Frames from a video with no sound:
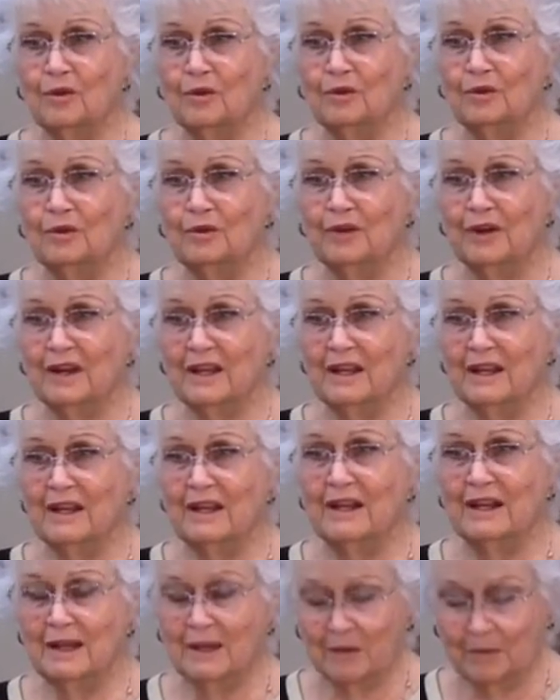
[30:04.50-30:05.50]
oh, Lord, I
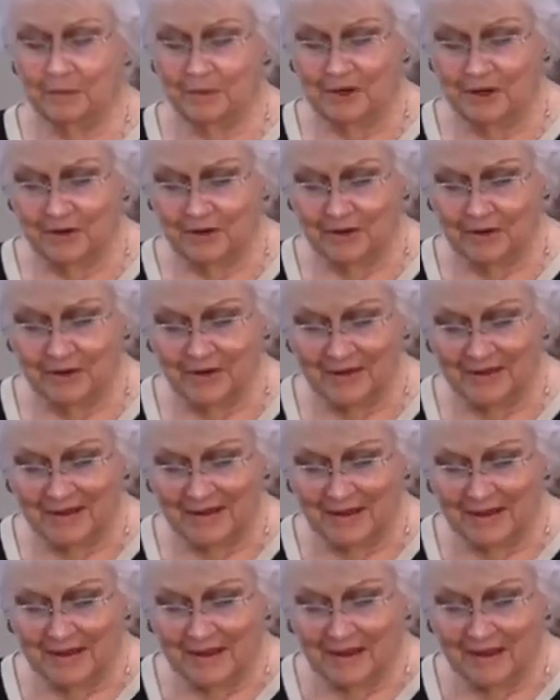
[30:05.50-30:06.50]
need help here.
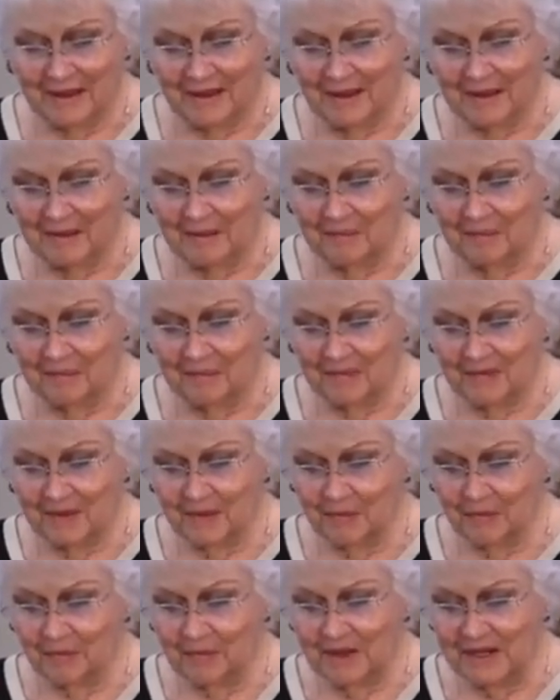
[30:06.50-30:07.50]

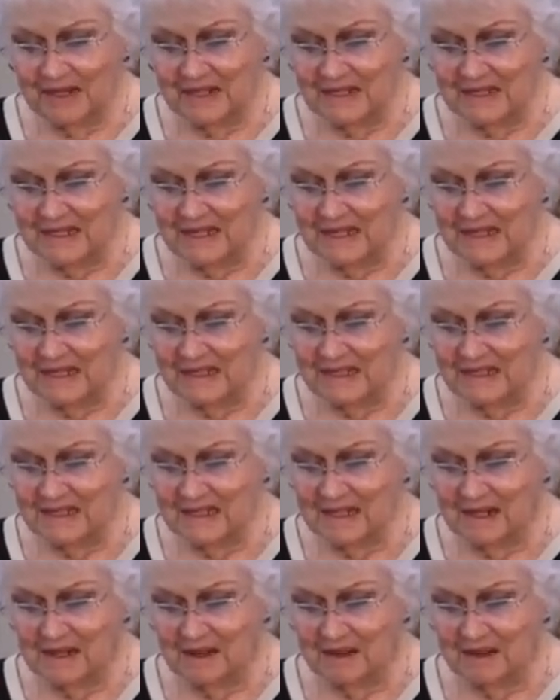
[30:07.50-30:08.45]
When he says